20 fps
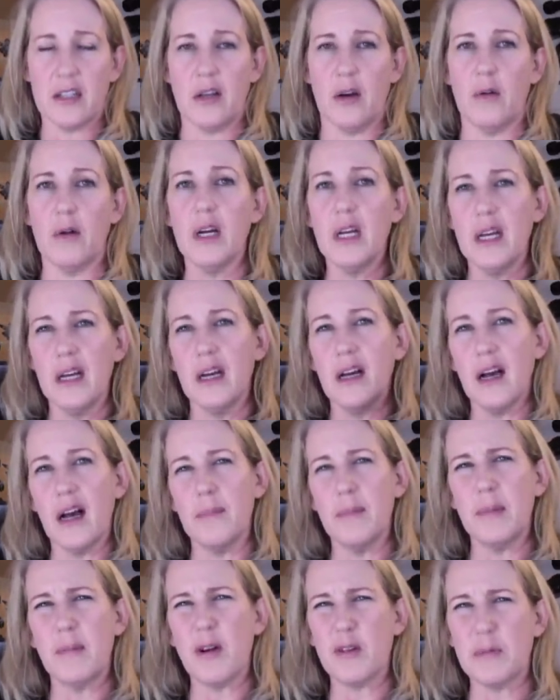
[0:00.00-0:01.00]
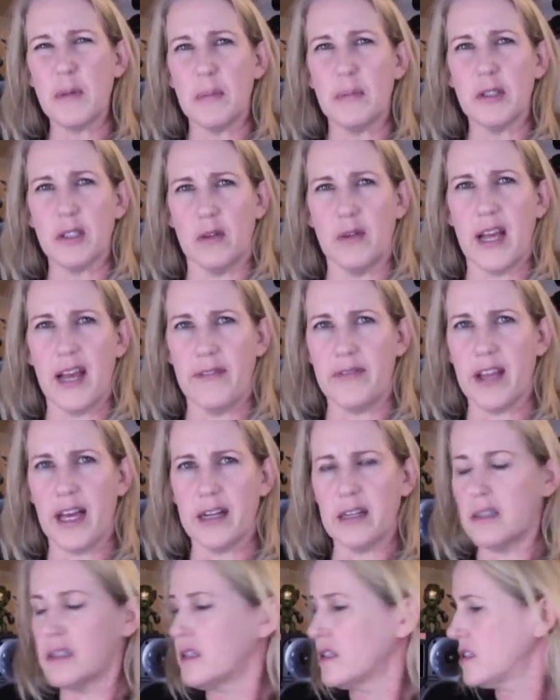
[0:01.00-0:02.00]
So, but most people don't have
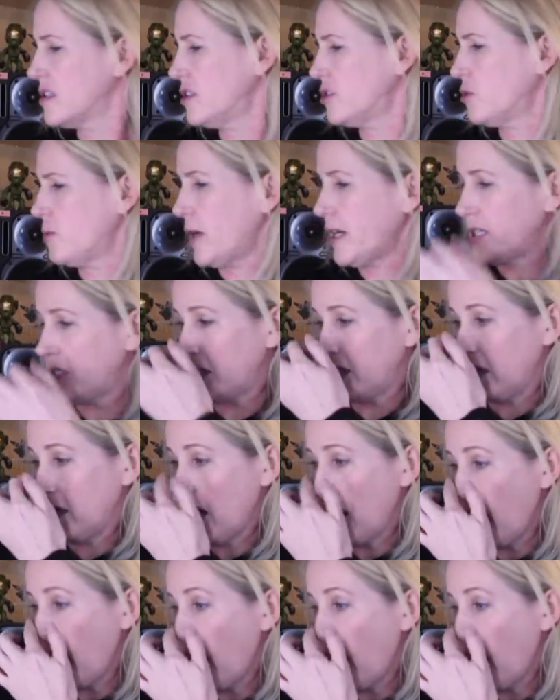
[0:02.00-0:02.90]
that situation.